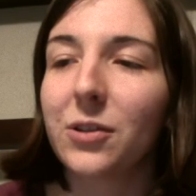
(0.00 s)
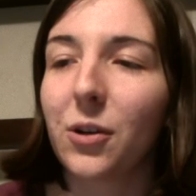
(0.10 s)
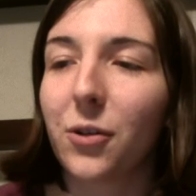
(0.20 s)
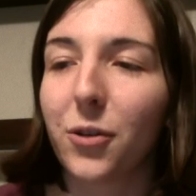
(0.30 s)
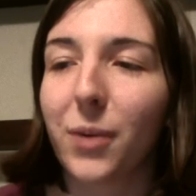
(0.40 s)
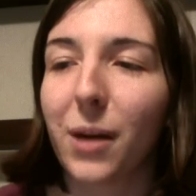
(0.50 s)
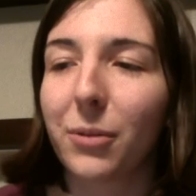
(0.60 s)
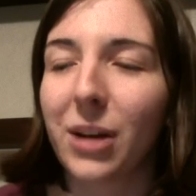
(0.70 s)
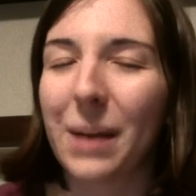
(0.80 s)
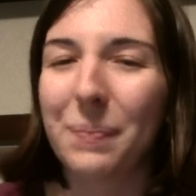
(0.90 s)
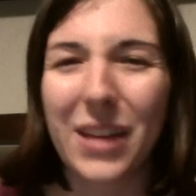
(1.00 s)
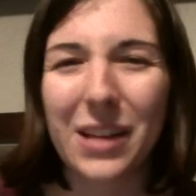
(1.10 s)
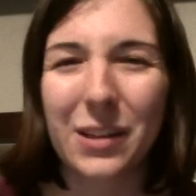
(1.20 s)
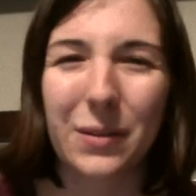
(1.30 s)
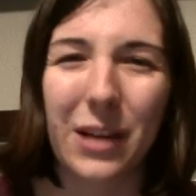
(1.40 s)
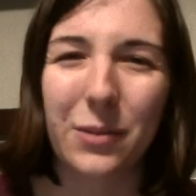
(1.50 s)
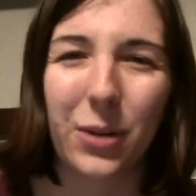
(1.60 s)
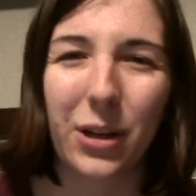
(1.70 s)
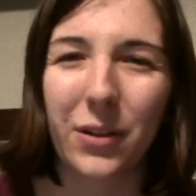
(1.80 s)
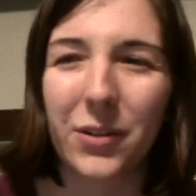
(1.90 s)
don't know the proper name, that's
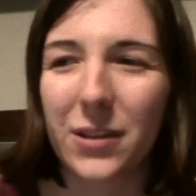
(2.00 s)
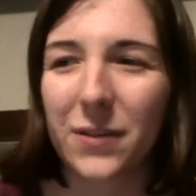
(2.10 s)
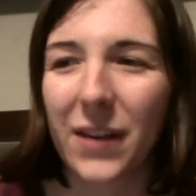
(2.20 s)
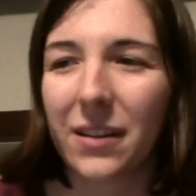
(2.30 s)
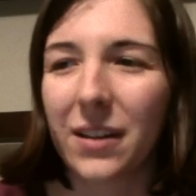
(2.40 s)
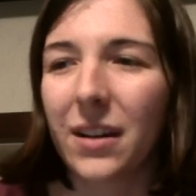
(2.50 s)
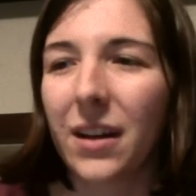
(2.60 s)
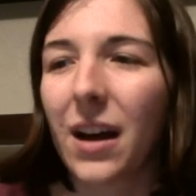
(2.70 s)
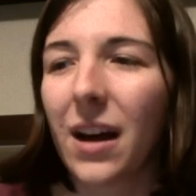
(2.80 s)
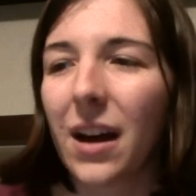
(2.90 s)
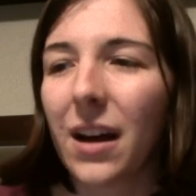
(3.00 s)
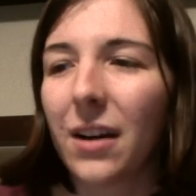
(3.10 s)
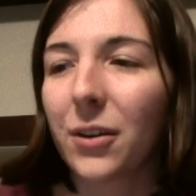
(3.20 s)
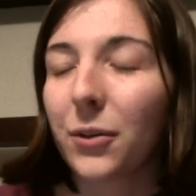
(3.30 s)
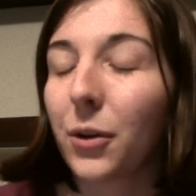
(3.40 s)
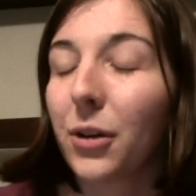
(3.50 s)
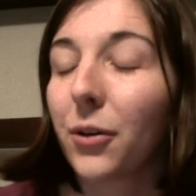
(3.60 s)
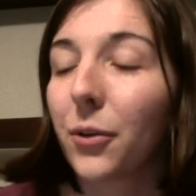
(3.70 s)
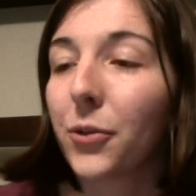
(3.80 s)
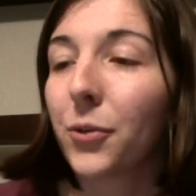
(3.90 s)
pretty close, that's fine. Her lawyer
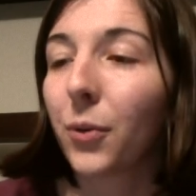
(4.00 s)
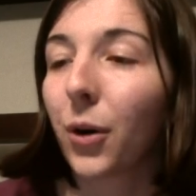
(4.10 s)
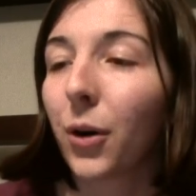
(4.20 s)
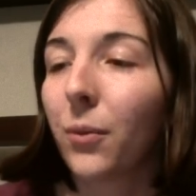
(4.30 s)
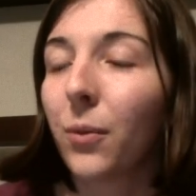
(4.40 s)
goals were